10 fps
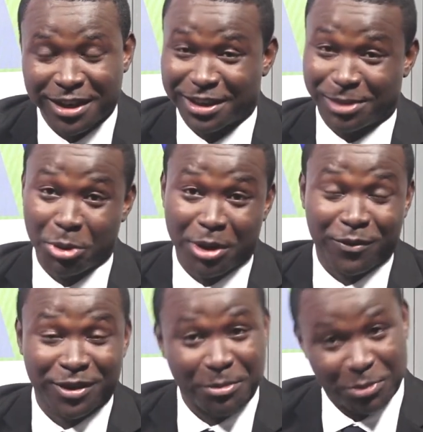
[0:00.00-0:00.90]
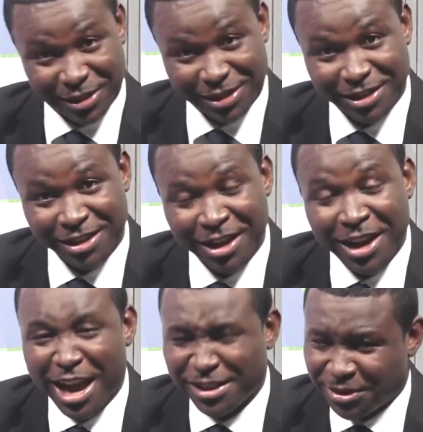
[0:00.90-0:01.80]
he has spoken for the president,
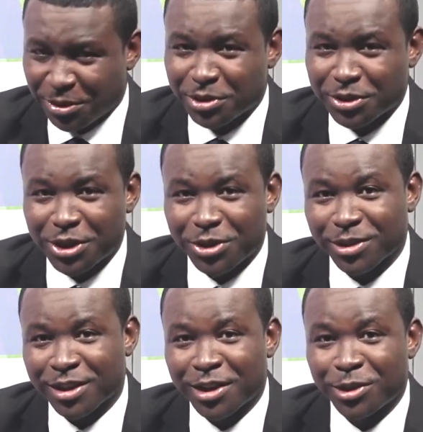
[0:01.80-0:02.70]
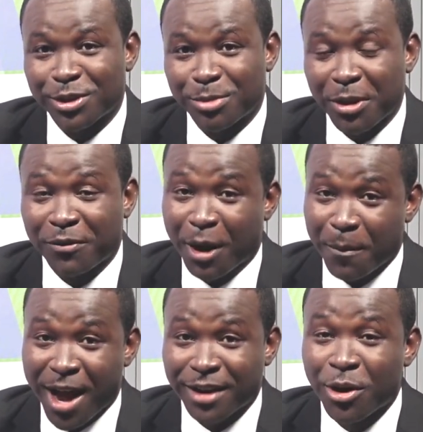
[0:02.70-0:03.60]
and still continues to speak for a
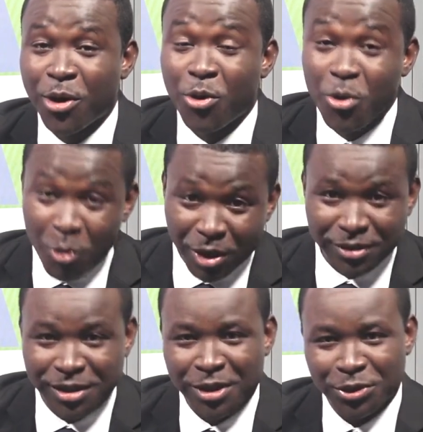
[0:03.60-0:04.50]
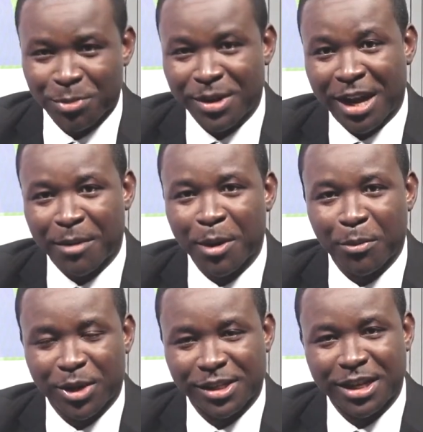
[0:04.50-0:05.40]
man who wants to become
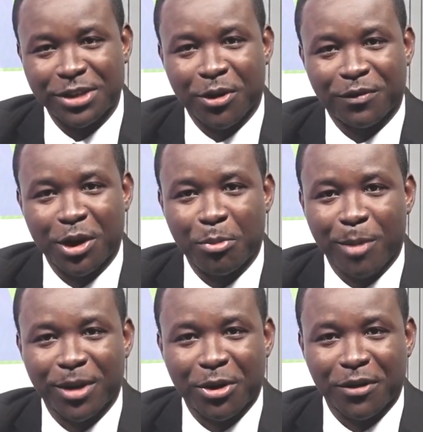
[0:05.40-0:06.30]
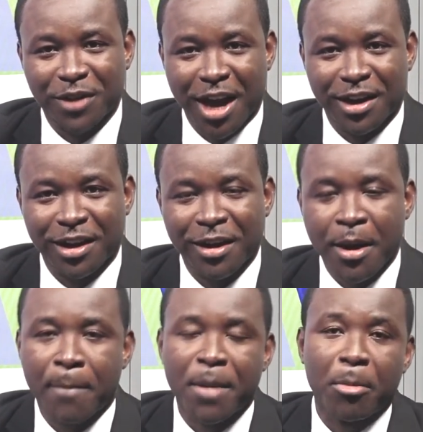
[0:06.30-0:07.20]
president of the Republic of Ghana.
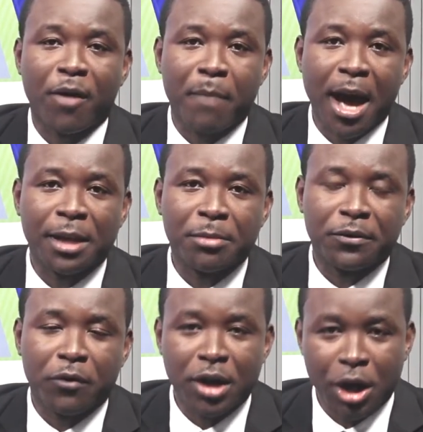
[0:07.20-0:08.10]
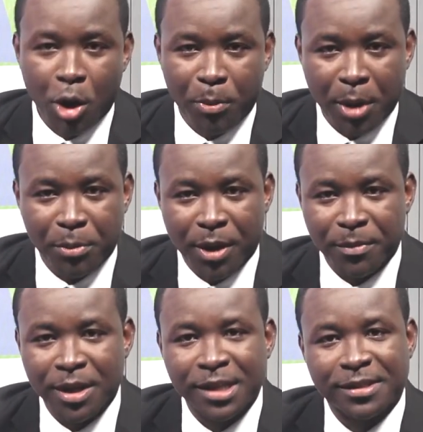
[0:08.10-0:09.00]
Member of Parliament for
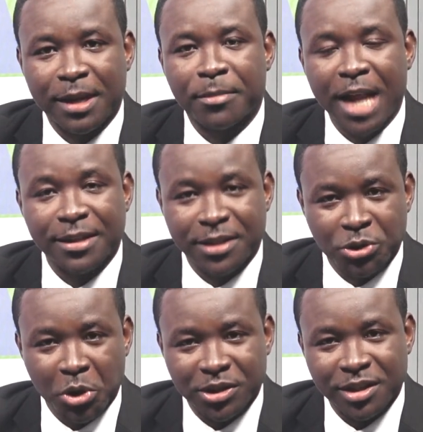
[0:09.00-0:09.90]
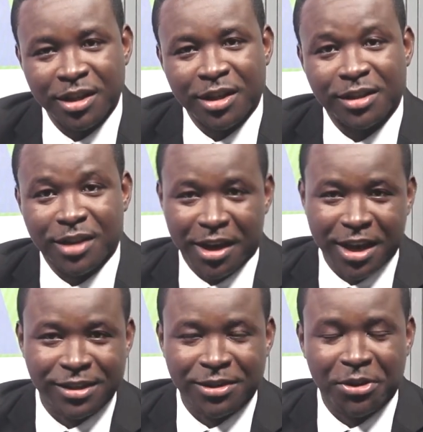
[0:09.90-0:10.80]
Ningo-Prampram, Samuel 'Dzata' George, is our
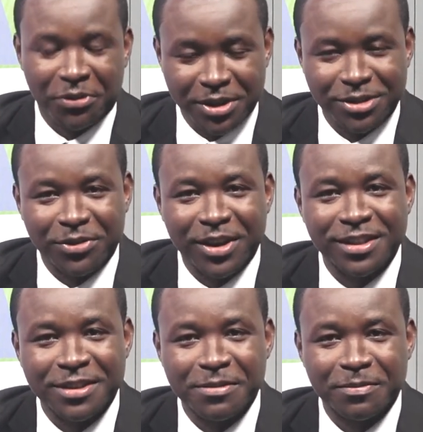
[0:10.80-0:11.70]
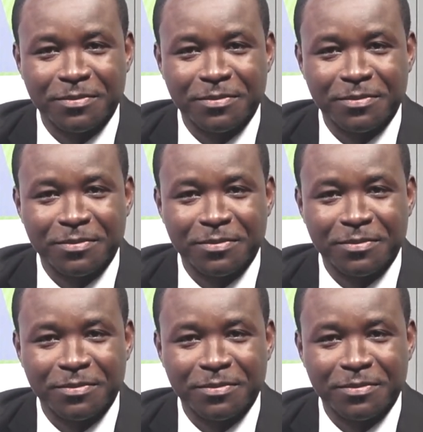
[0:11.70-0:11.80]
guest on Face to Face.